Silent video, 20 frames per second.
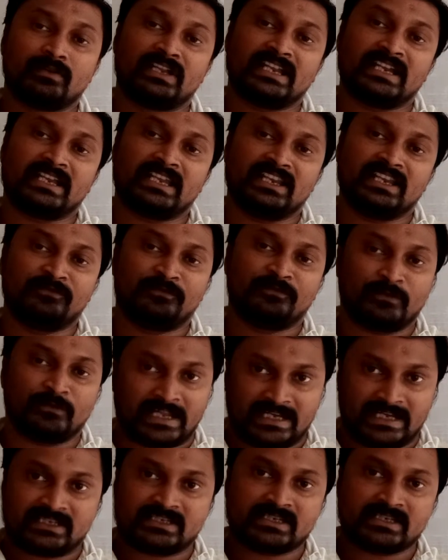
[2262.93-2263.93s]
you get
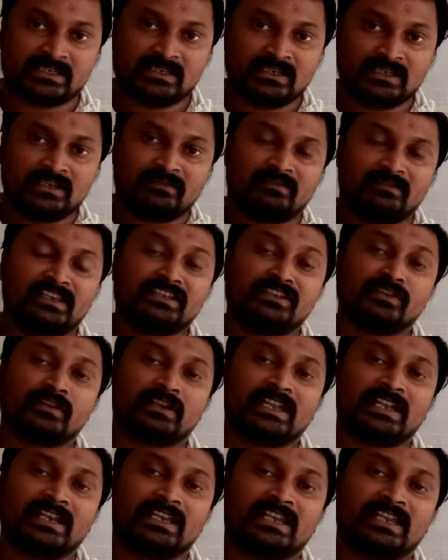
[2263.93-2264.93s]
infinite. When
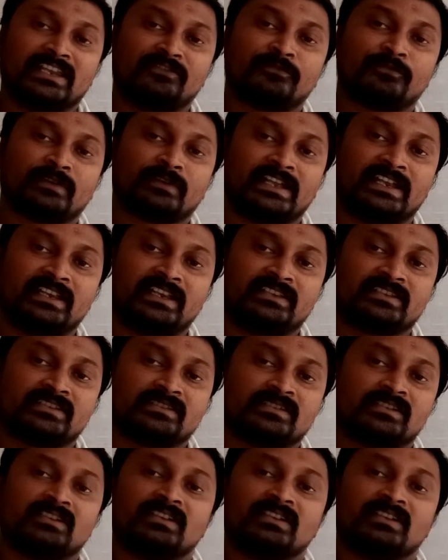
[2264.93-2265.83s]
you get infinite,